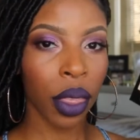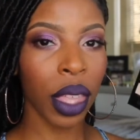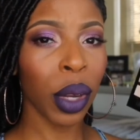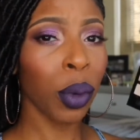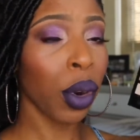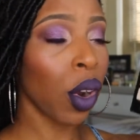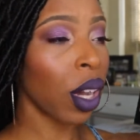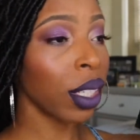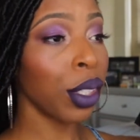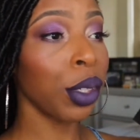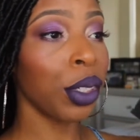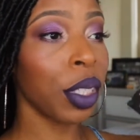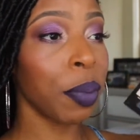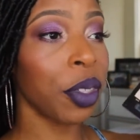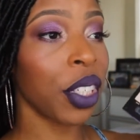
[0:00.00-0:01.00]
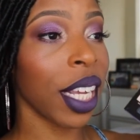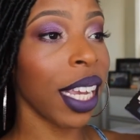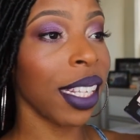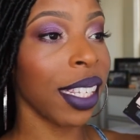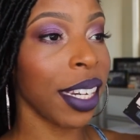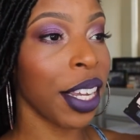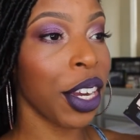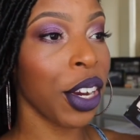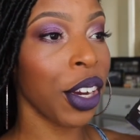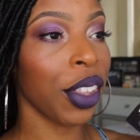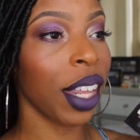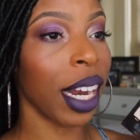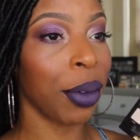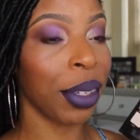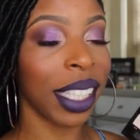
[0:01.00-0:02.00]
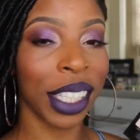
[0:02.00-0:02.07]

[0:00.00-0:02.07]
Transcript: There were also some shades in here that I was